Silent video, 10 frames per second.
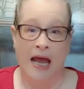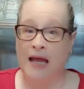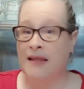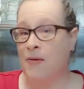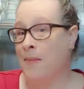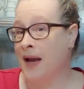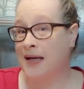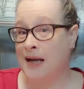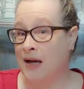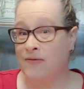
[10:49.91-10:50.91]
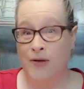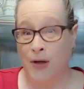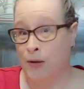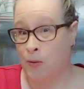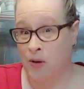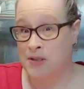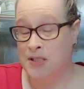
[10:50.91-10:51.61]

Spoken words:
and they might not have known what